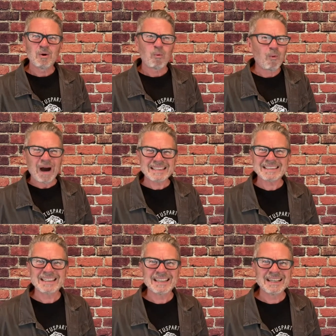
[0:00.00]

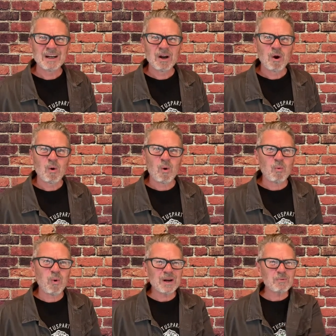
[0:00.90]
does
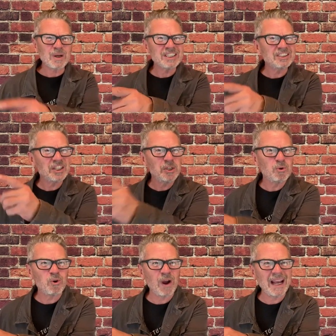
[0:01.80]
the
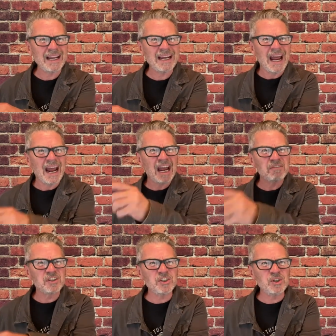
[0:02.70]
Ukraine
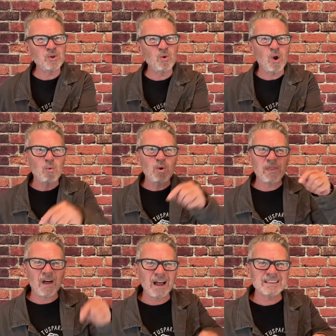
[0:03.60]
have to do
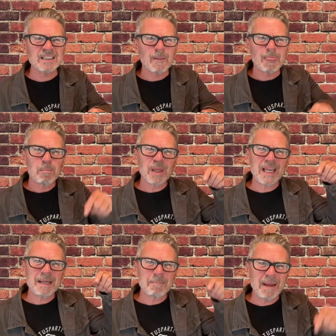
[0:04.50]
with us
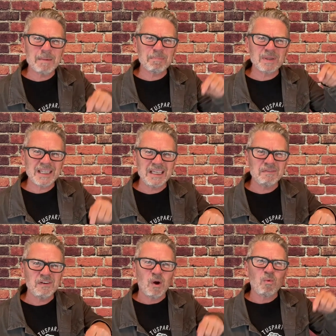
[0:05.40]
playing
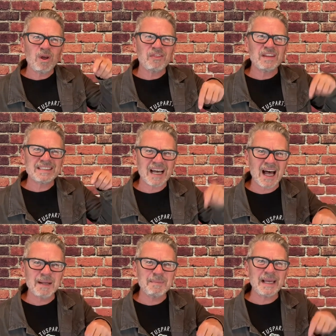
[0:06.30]
make-believe with the
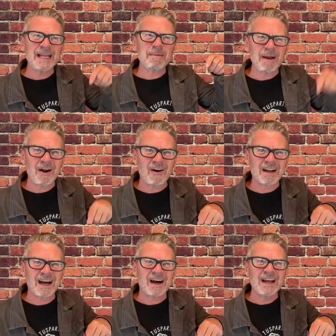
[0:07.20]
time in
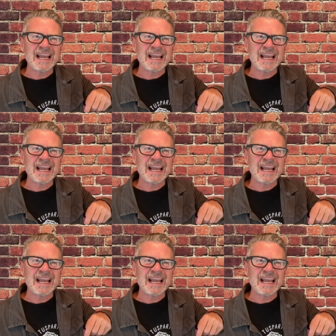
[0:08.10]
America?